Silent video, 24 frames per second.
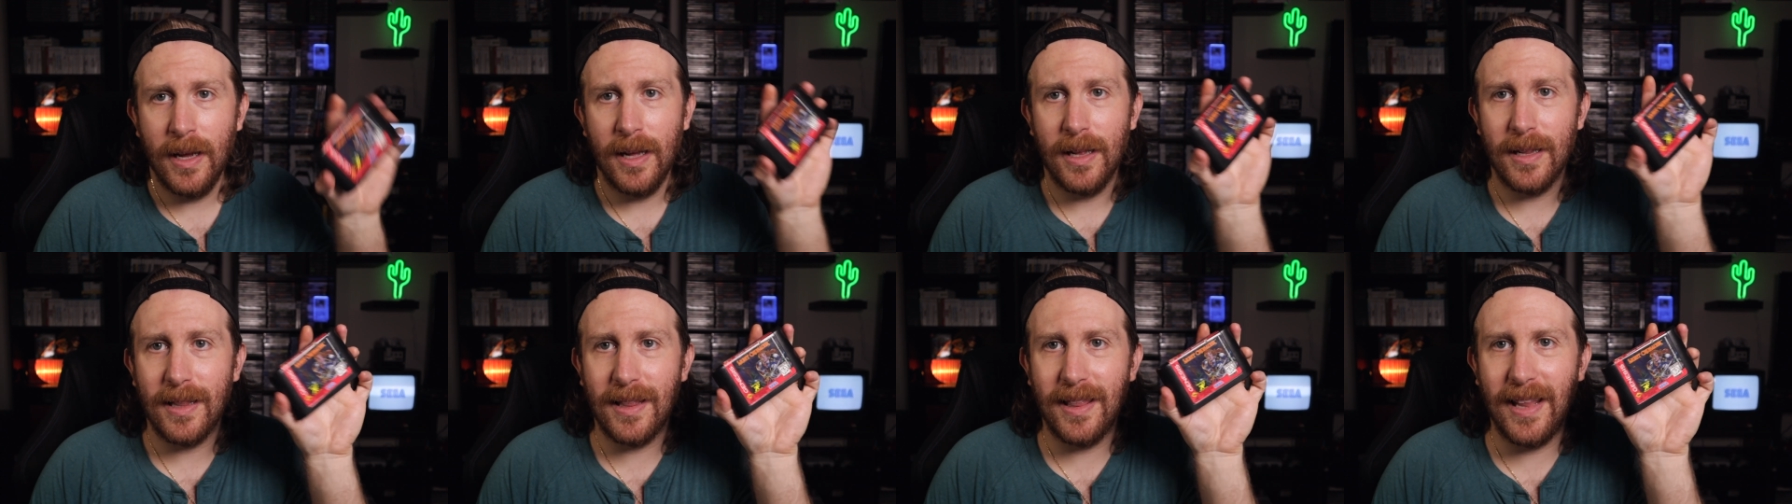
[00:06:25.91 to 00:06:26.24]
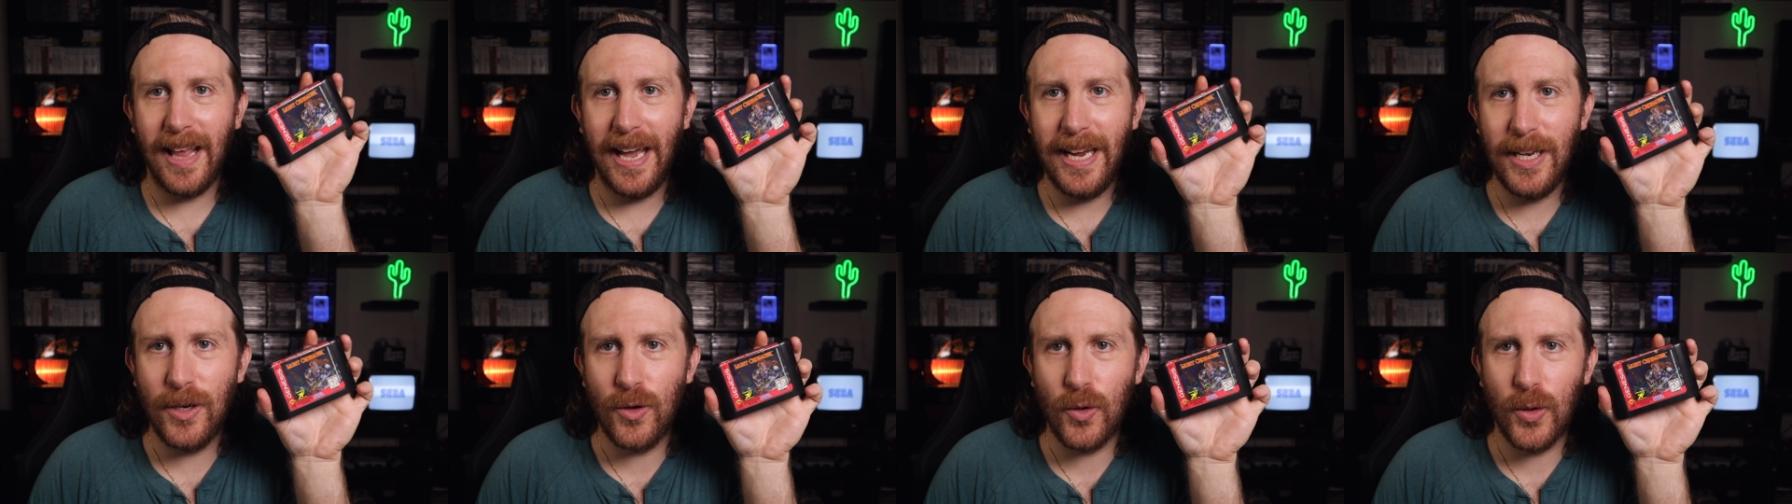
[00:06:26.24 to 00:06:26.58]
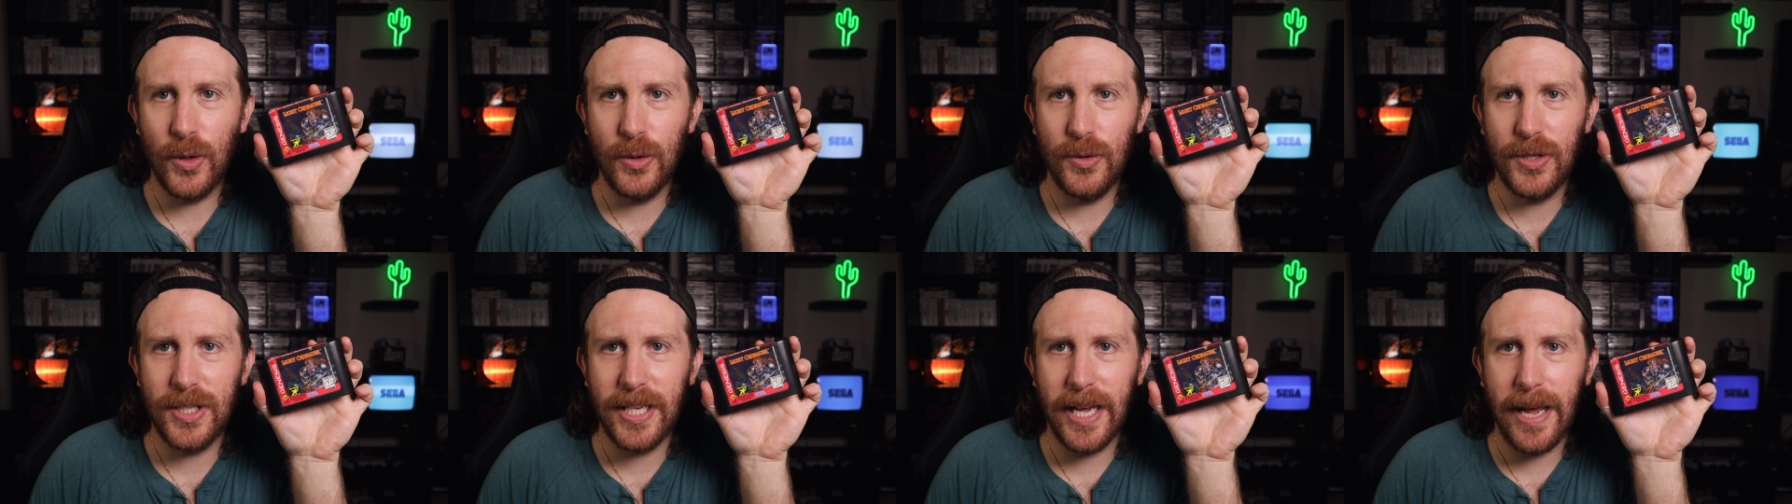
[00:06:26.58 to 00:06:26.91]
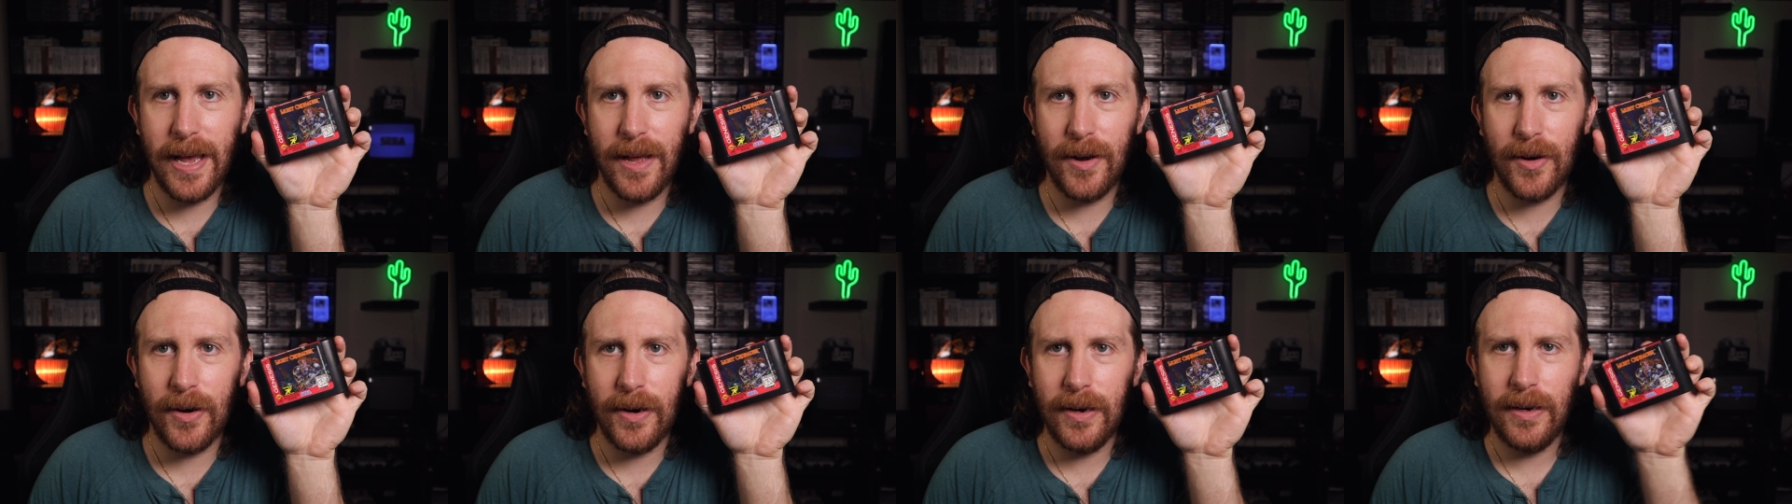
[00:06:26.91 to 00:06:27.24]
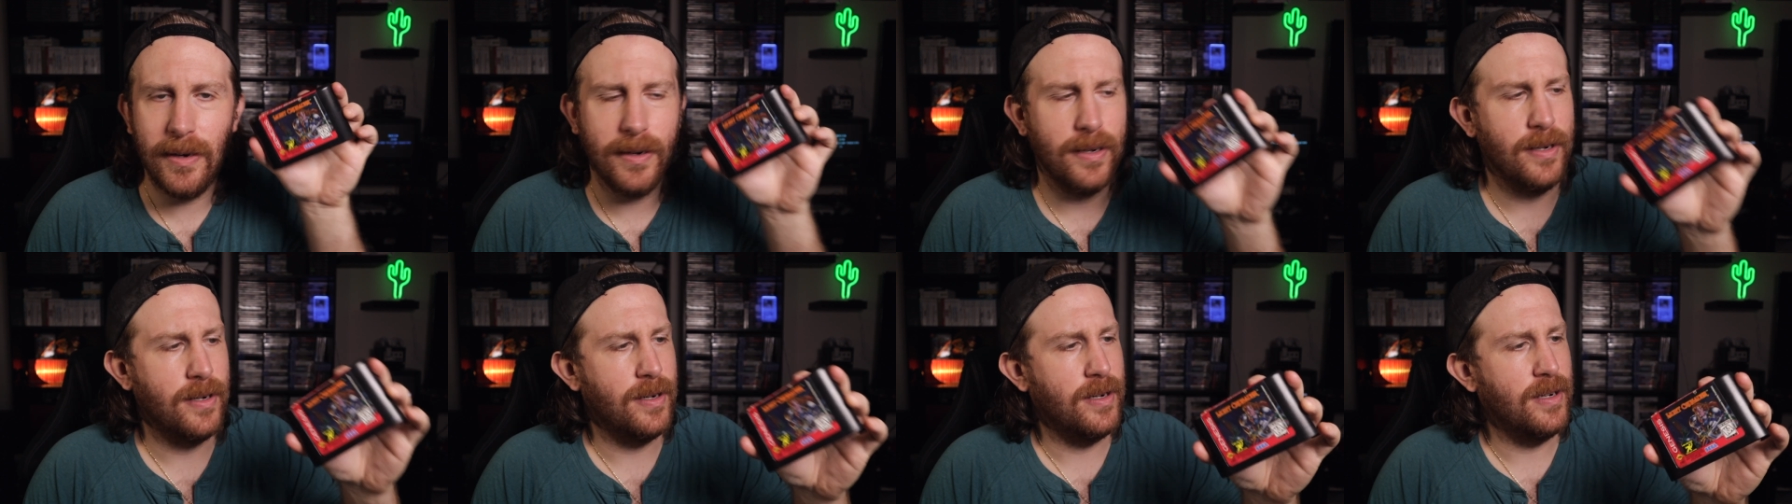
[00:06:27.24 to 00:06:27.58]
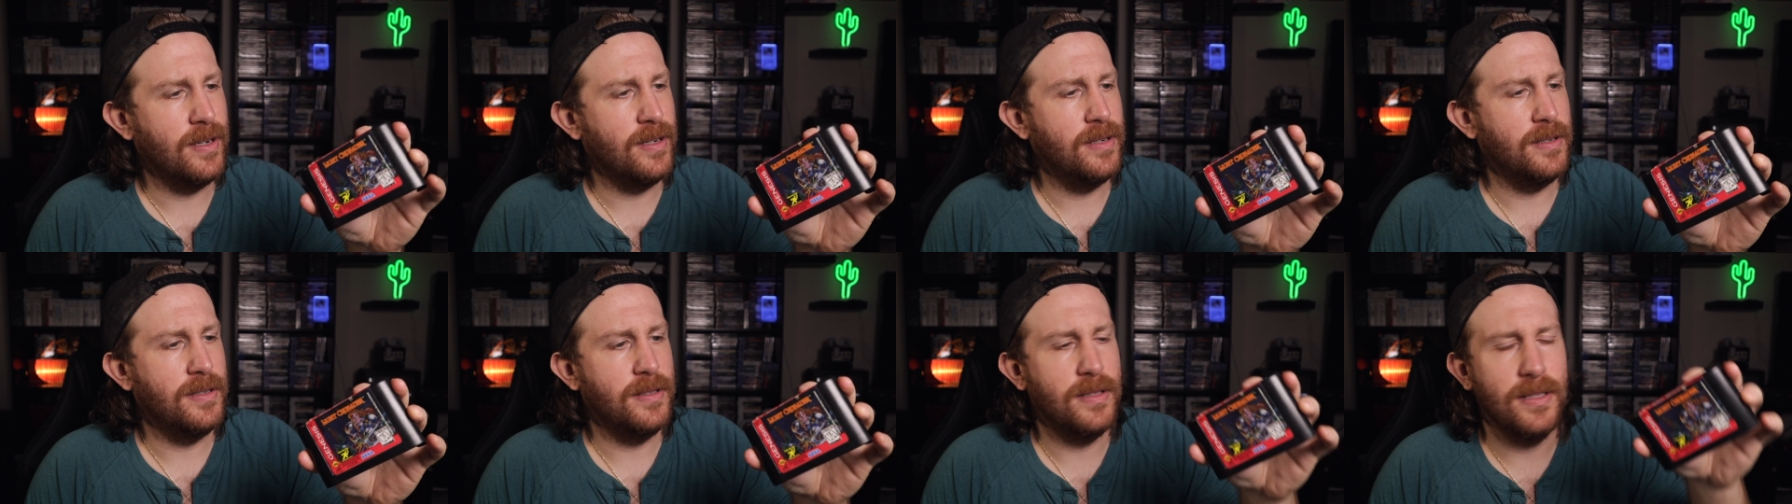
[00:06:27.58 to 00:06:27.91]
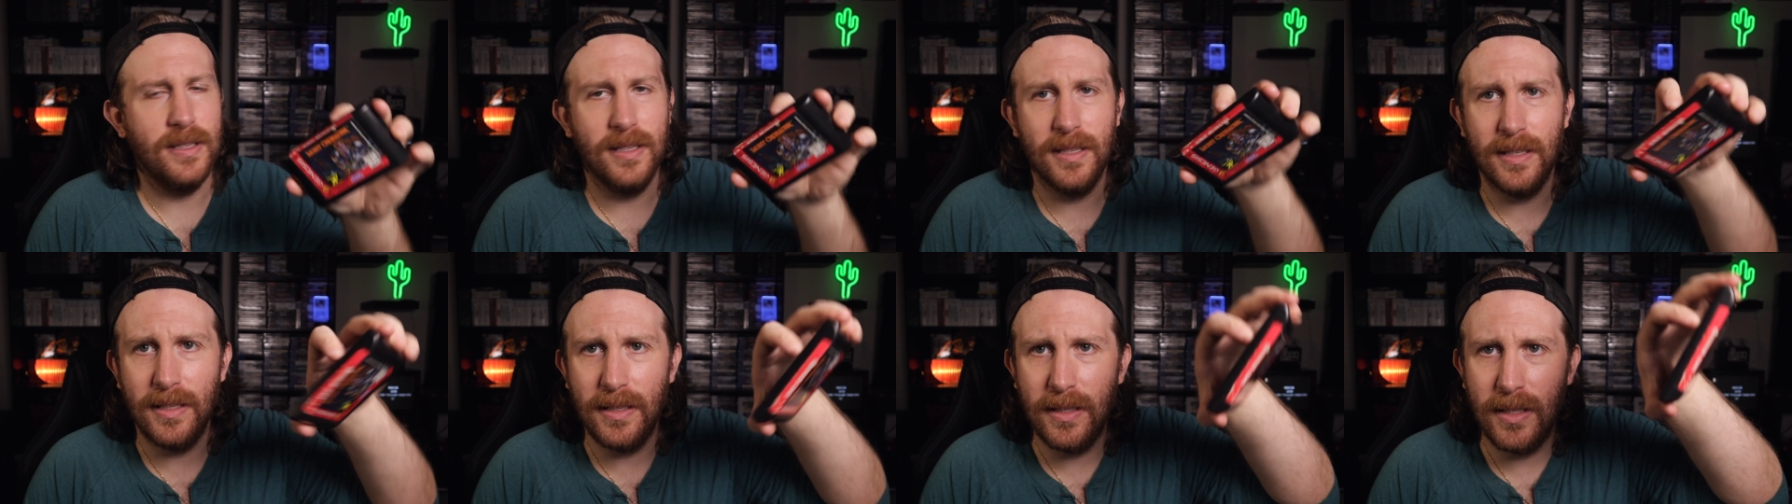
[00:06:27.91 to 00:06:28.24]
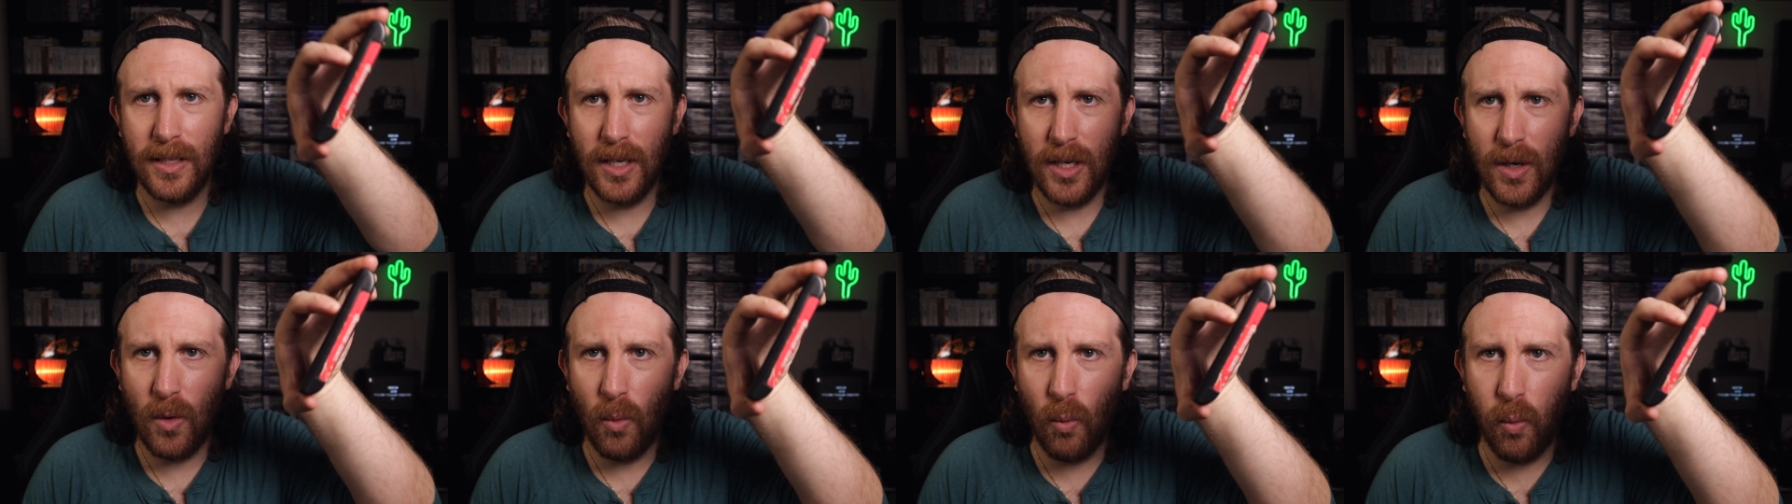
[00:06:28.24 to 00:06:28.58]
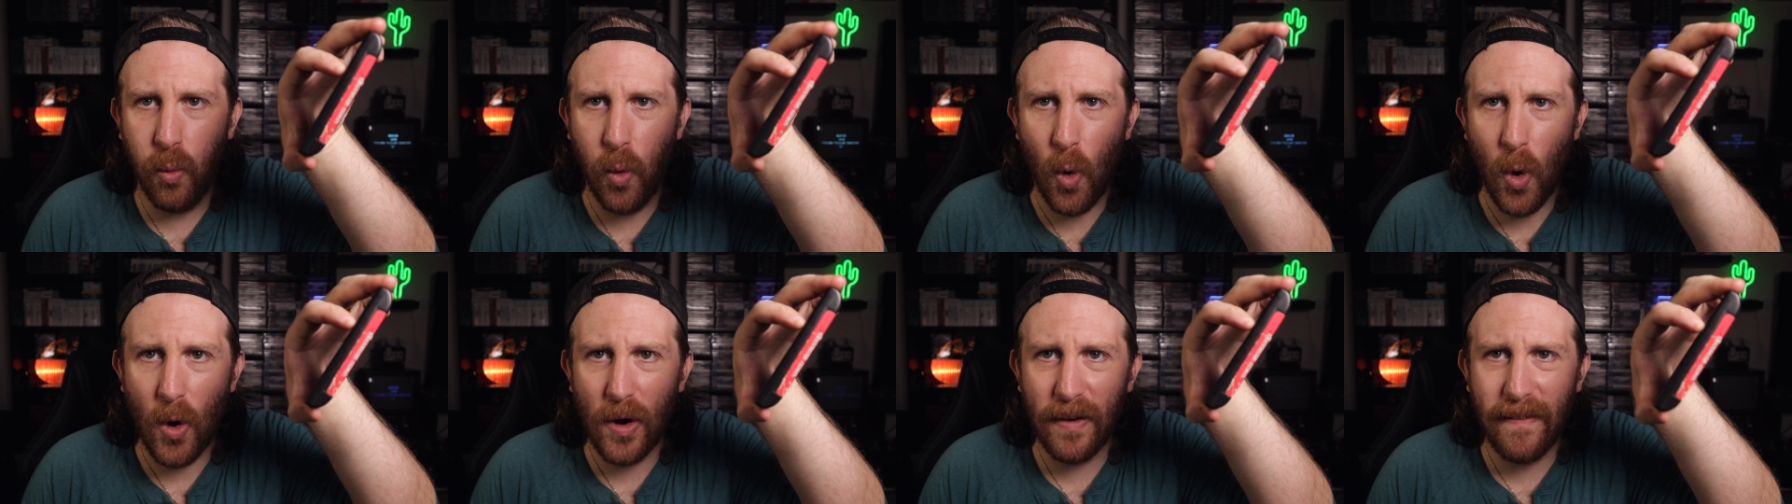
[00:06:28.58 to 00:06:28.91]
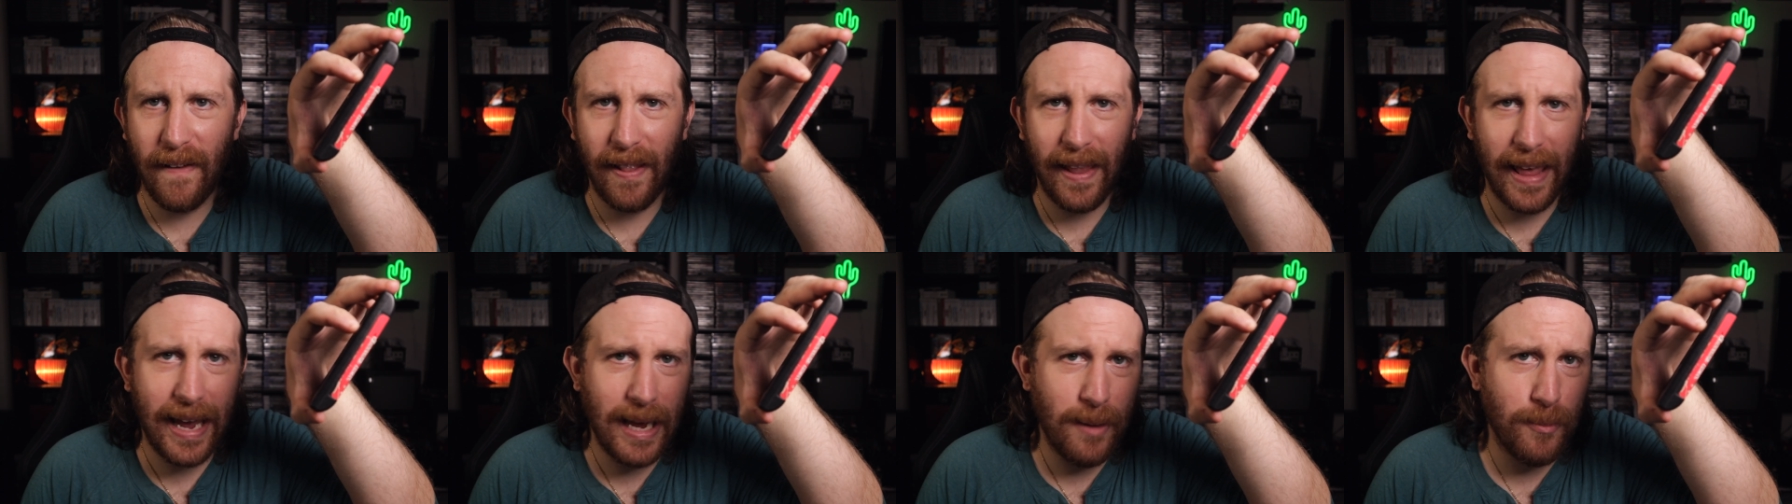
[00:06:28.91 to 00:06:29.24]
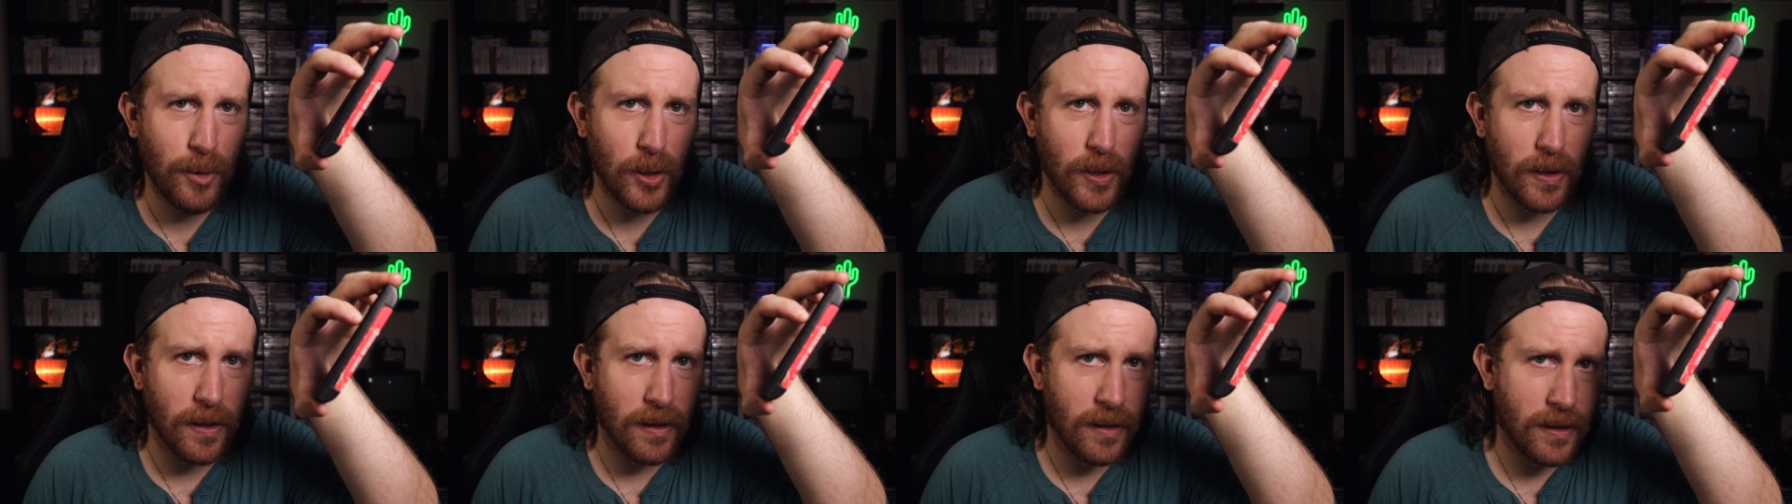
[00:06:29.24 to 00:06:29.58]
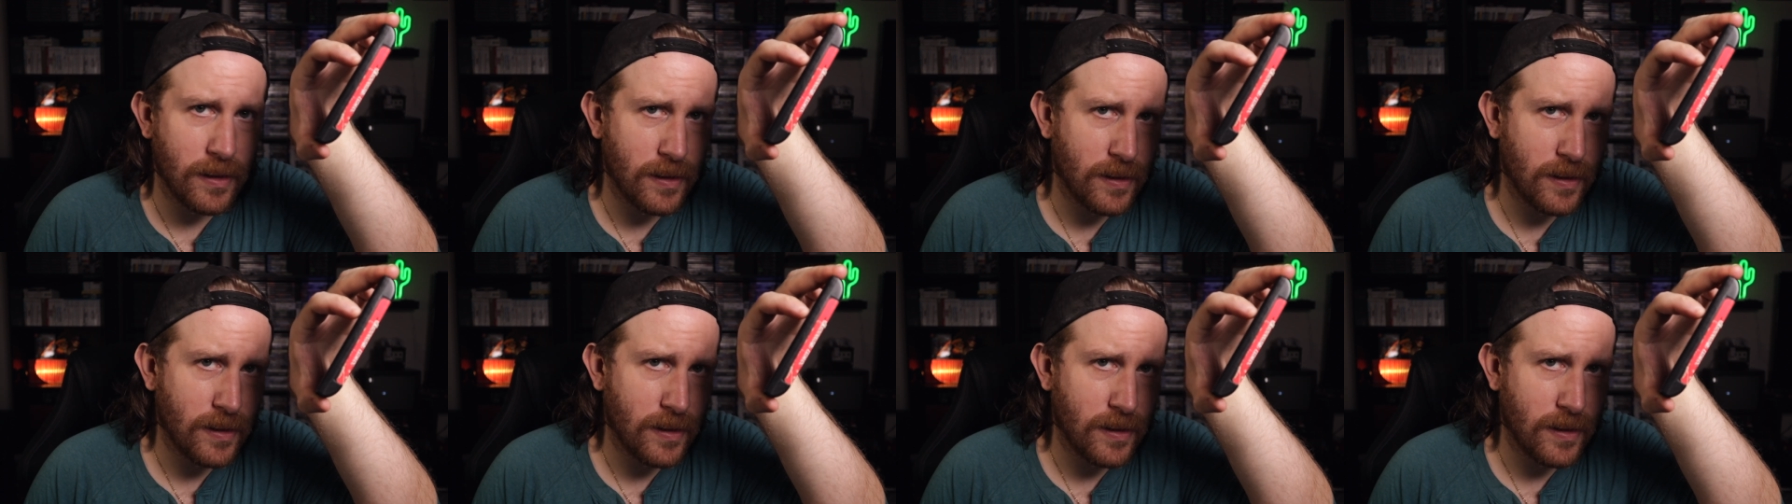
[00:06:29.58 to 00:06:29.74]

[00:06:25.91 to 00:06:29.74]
Light Crusader, Worn Label